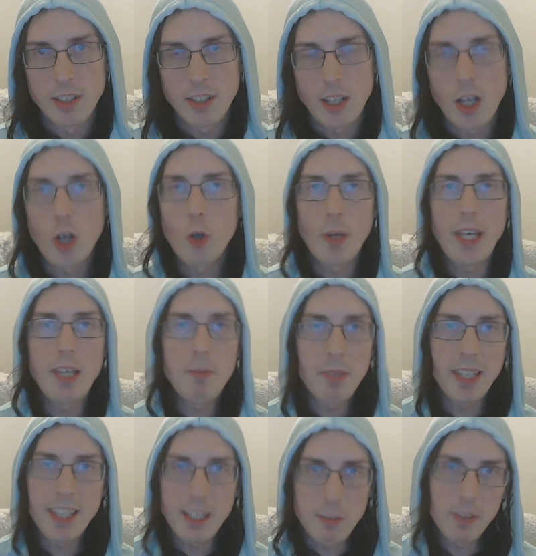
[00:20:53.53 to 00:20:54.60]
oh, am I
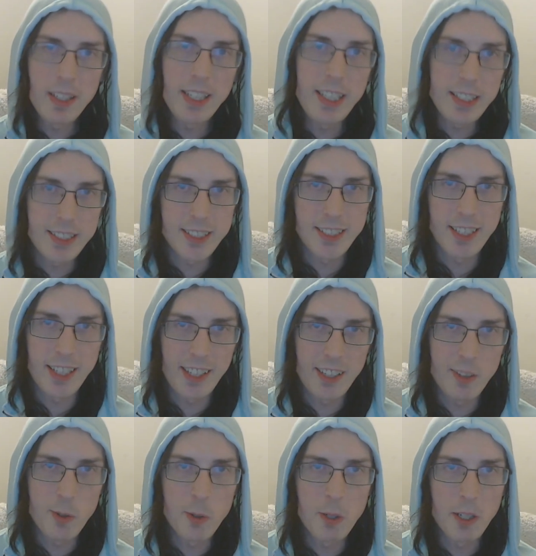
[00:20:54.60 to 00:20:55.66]
gonna play tonight
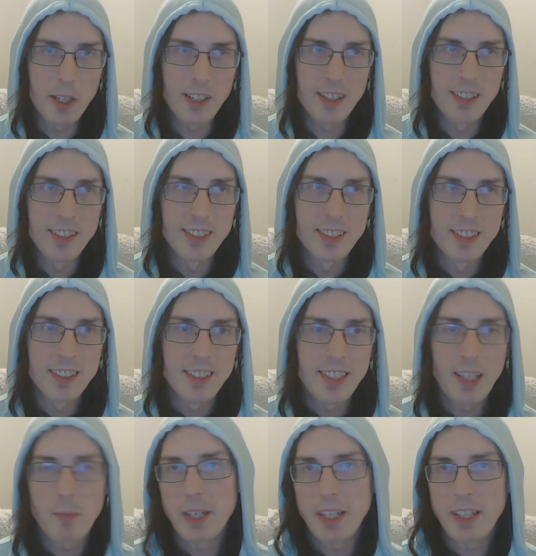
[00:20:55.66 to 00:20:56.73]
or
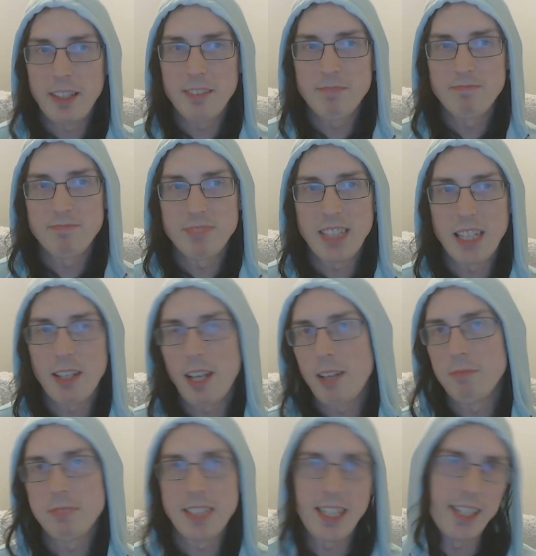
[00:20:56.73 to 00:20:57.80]
I'm
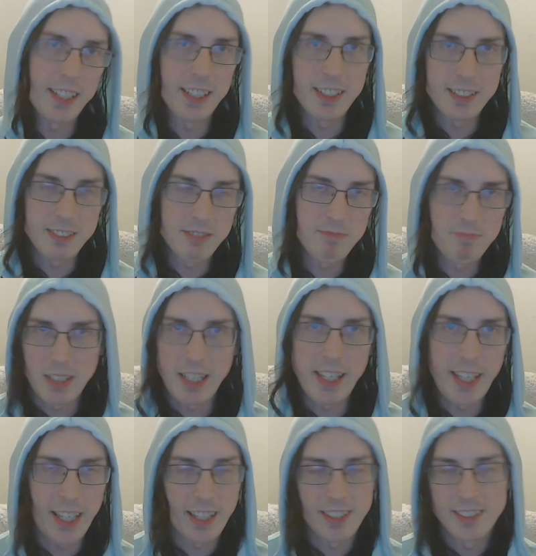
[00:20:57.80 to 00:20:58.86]
not gonna
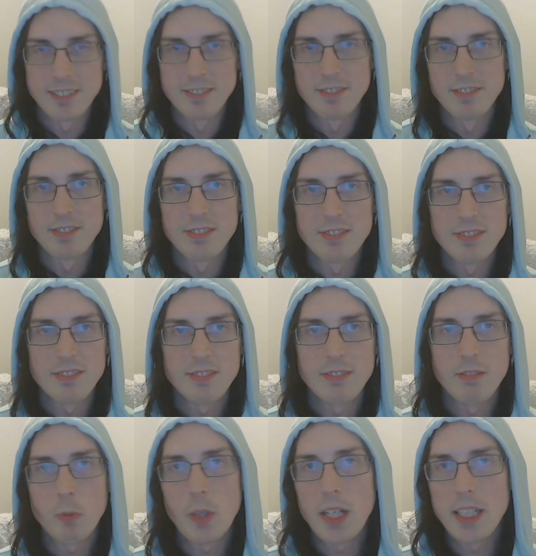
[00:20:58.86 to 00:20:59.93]
play,
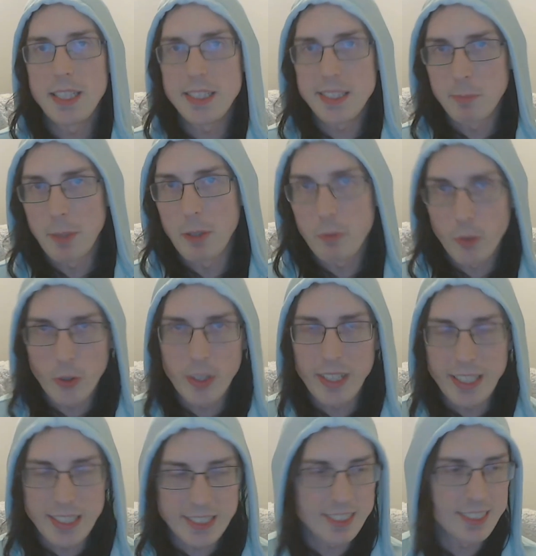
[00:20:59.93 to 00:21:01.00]
was my
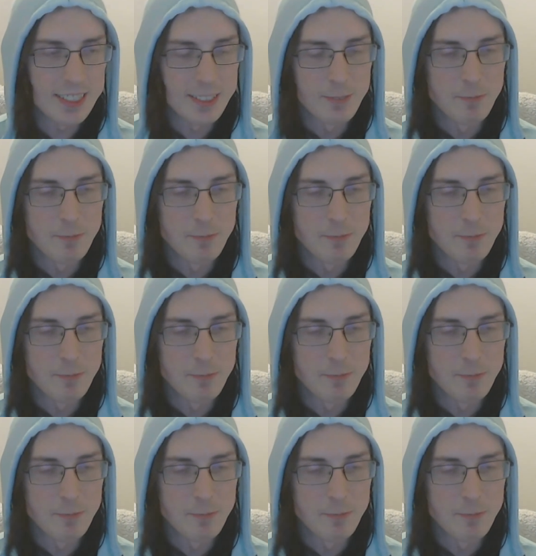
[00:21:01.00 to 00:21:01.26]
voice.